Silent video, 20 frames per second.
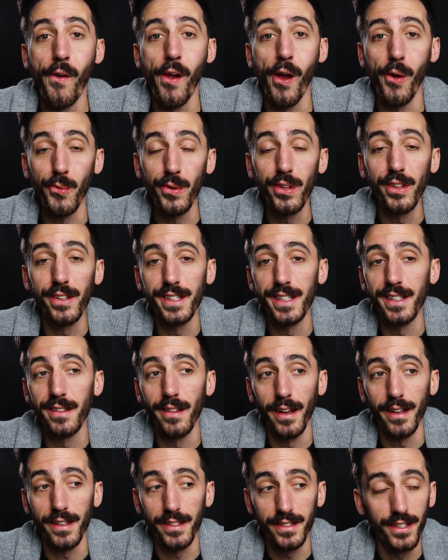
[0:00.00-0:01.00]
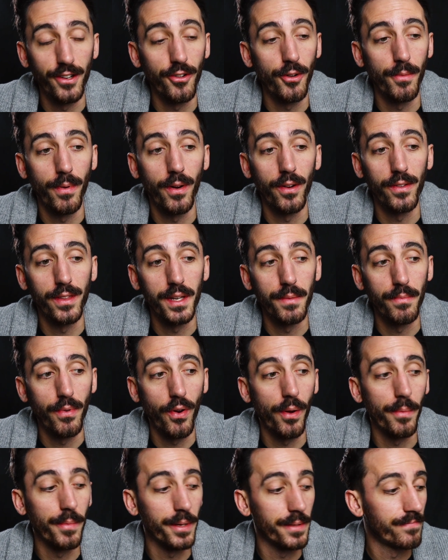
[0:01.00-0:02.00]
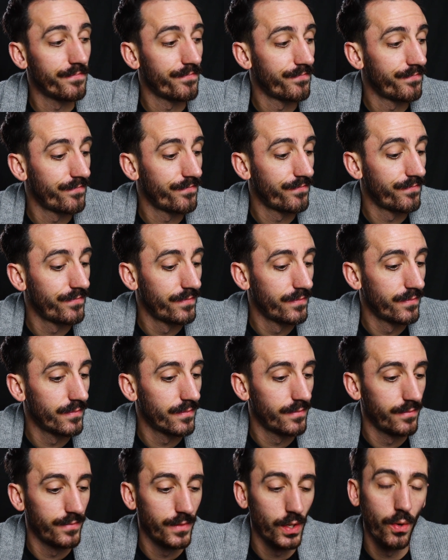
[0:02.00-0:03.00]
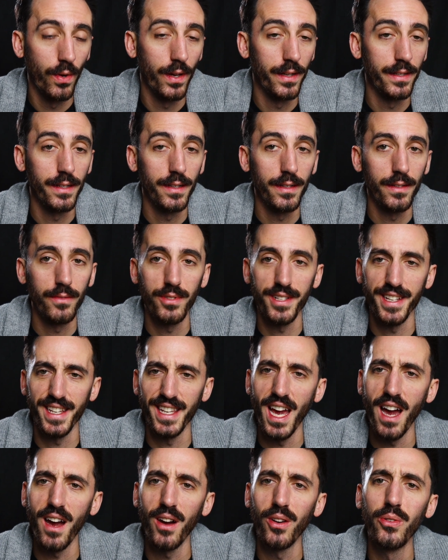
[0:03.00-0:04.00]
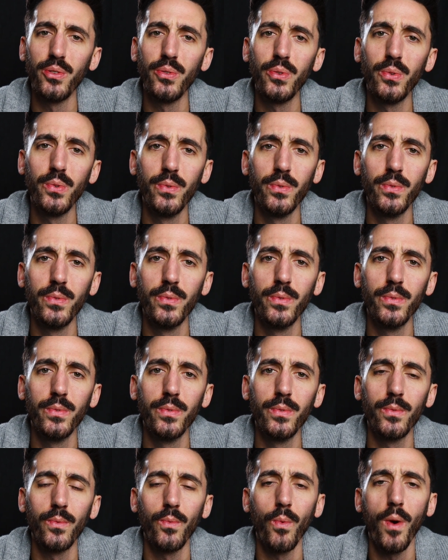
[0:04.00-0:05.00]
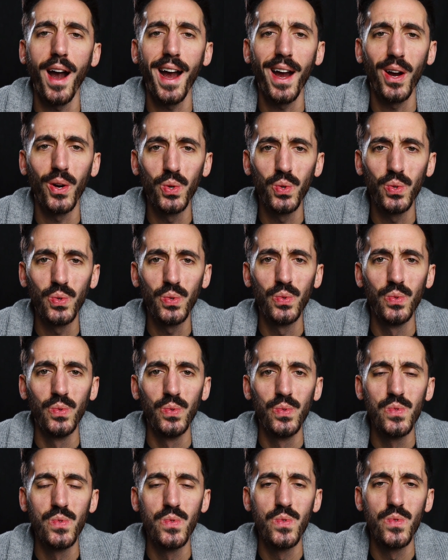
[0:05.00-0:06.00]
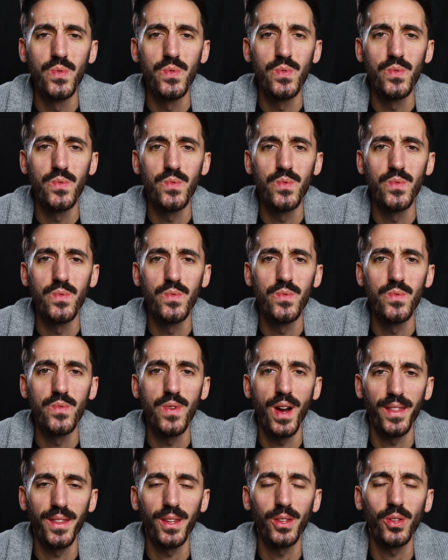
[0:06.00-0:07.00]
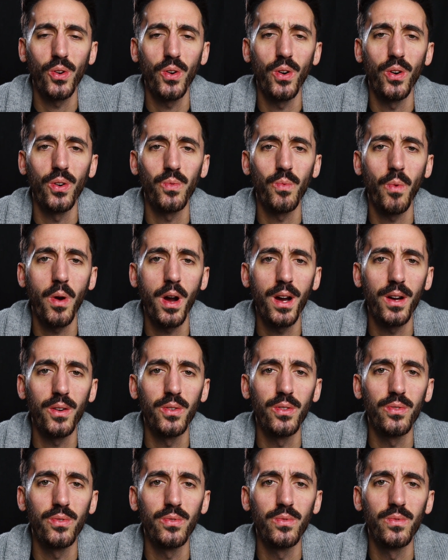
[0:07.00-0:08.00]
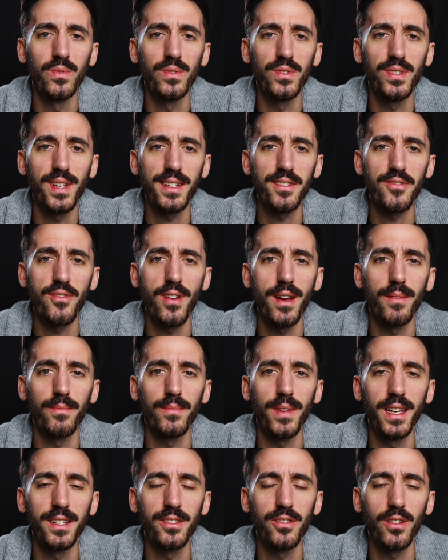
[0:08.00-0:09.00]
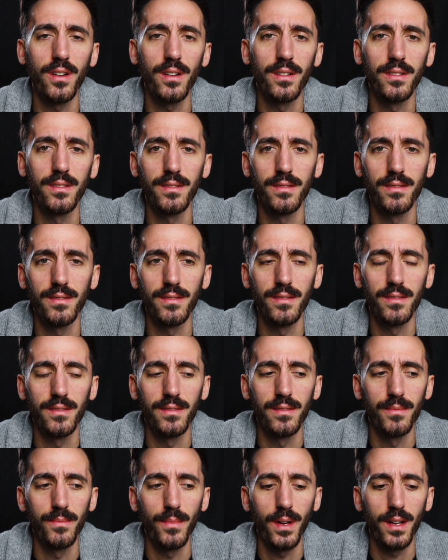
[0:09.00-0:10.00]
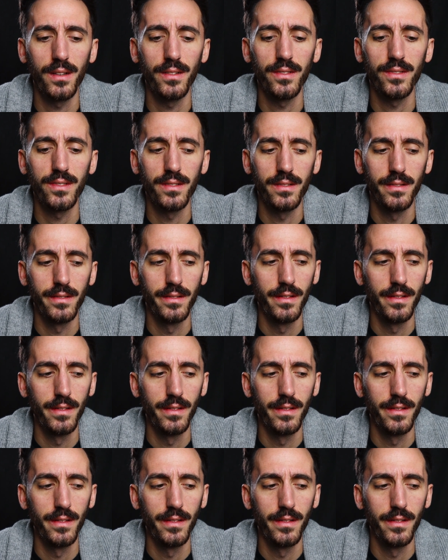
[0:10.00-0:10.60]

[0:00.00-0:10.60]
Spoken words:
I really did tear apart the apartment. No idea. It was a Wahoo? I think they're called Wahoo chest strap HR monitors.